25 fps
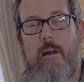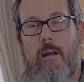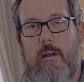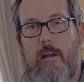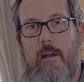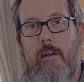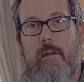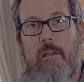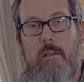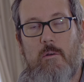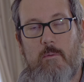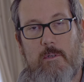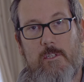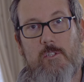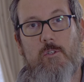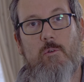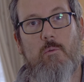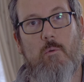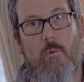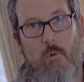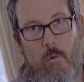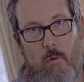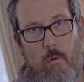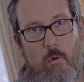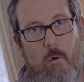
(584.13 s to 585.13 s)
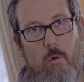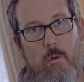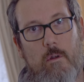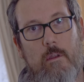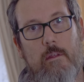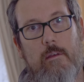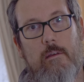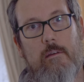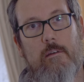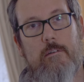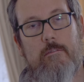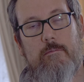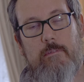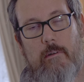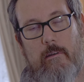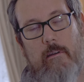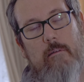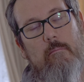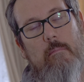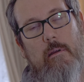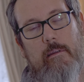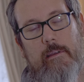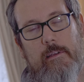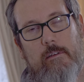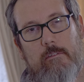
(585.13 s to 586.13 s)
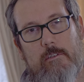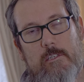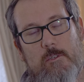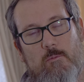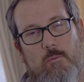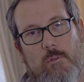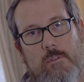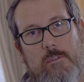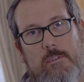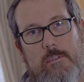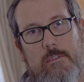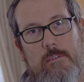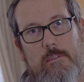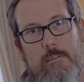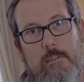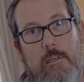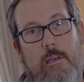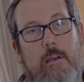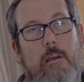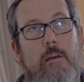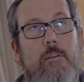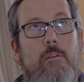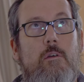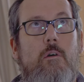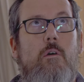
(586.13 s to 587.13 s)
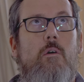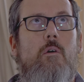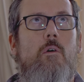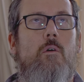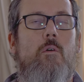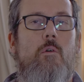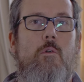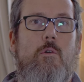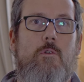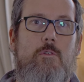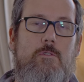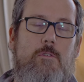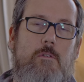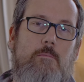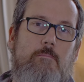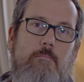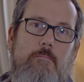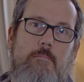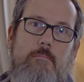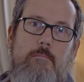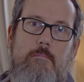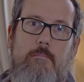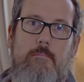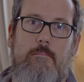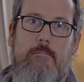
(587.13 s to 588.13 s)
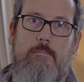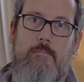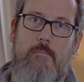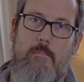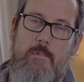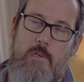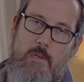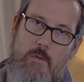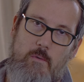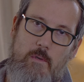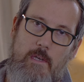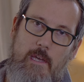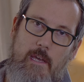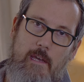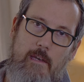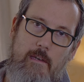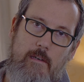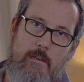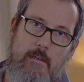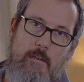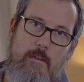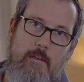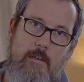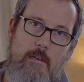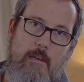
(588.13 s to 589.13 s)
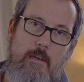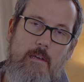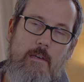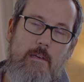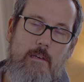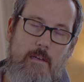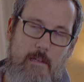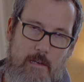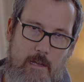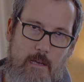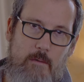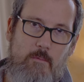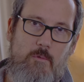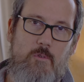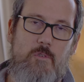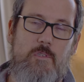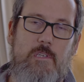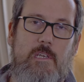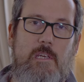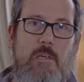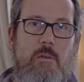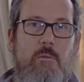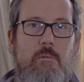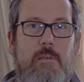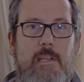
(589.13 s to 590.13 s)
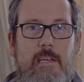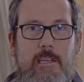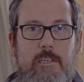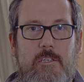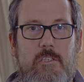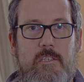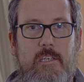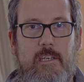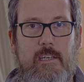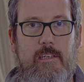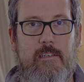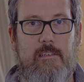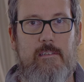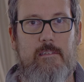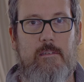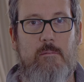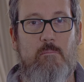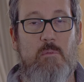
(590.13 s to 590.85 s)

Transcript: I'm going to wish you all a very Merry Christmas, an awesome New Year, and I will see you next year.